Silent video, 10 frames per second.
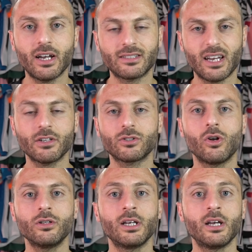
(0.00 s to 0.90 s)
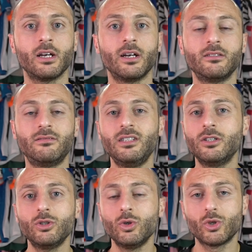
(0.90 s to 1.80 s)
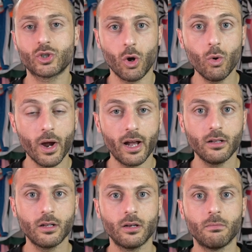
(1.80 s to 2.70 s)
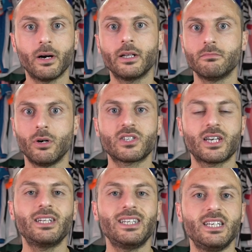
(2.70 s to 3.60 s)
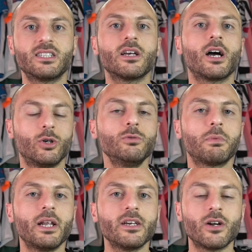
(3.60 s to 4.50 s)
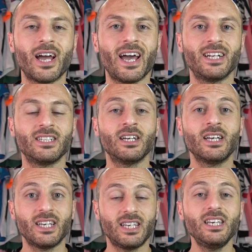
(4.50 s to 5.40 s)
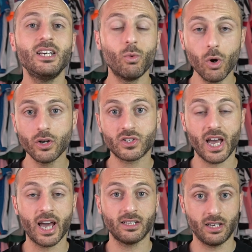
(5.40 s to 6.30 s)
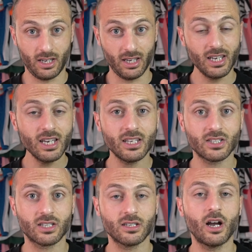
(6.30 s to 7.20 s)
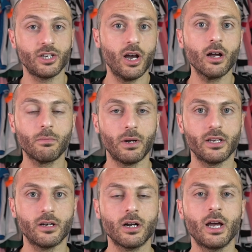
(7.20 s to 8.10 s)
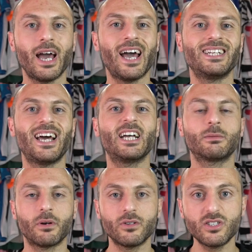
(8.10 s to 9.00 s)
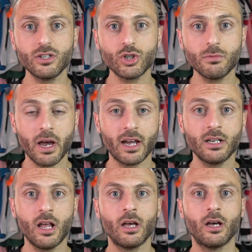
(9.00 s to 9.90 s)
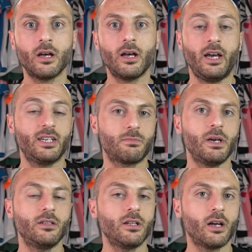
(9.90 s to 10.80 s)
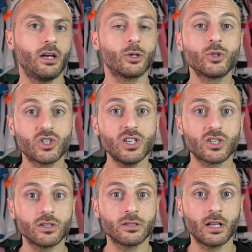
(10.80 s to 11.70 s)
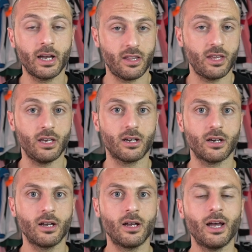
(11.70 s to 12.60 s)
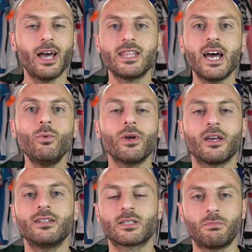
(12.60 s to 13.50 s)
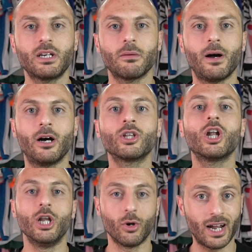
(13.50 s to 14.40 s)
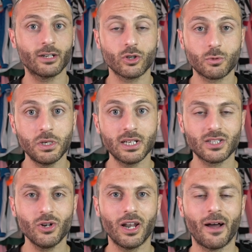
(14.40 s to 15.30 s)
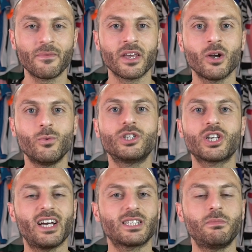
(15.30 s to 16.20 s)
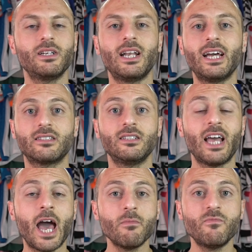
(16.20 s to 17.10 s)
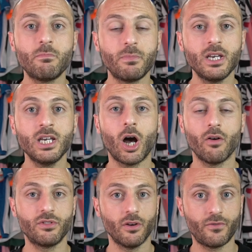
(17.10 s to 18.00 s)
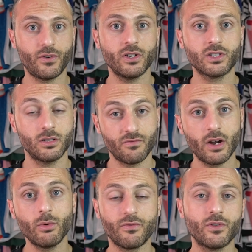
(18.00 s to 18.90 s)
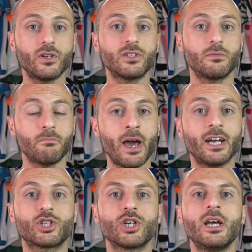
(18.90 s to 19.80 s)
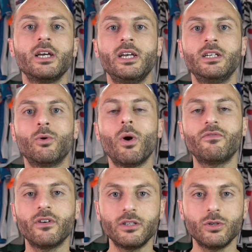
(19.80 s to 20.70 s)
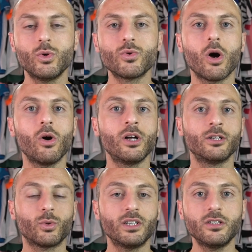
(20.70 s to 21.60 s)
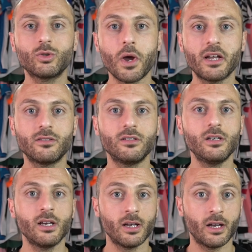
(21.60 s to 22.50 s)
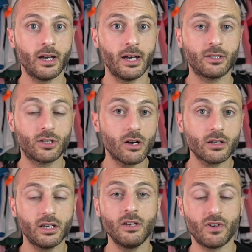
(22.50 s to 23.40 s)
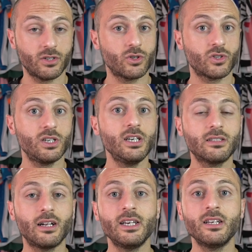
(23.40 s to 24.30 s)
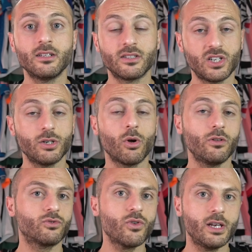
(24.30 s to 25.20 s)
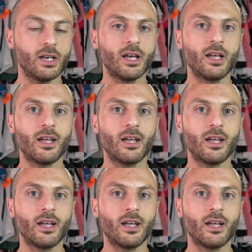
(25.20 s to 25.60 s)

Everton didn't do so well, but Moise Kean is a good player, and he was and he is a young player, and at Paris Saint-Germain has made a good season, I think. And then we can speak about Leonardo Spinazzola, which has been elected MVP of the very first match in UEFA Euro 2020, Turkey versus Italy 0-3.